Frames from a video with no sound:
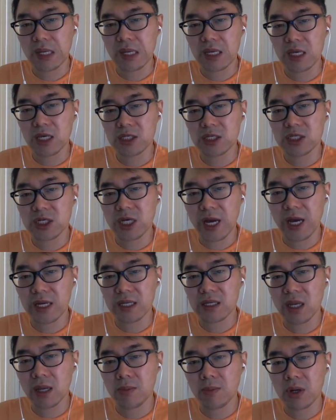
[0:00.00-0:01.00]
each
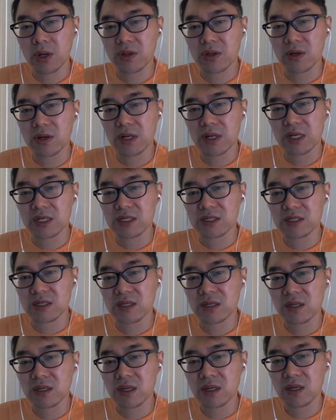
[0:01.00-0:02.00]
item on the
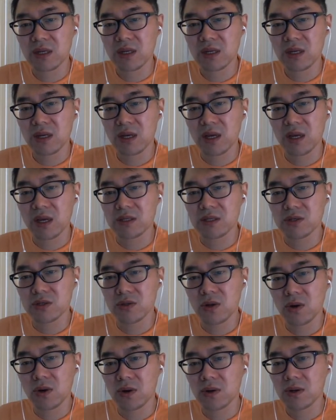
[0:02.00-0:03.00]
list, and
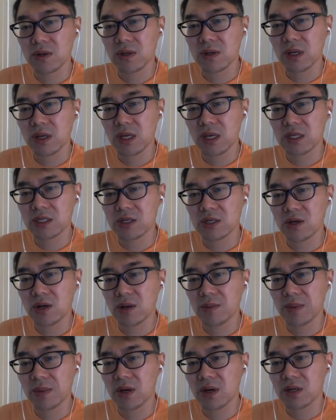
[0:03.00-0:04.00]
it's
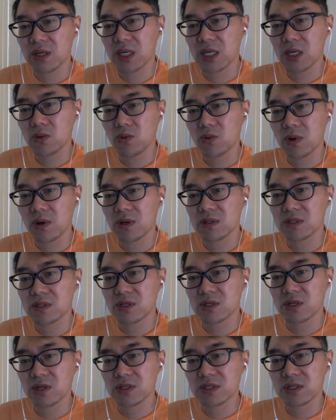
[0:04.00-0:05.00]
gonna be a keyword,
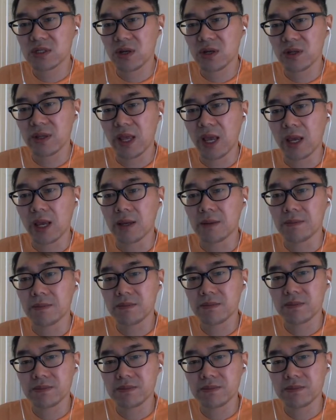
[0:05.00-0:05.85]
just a name.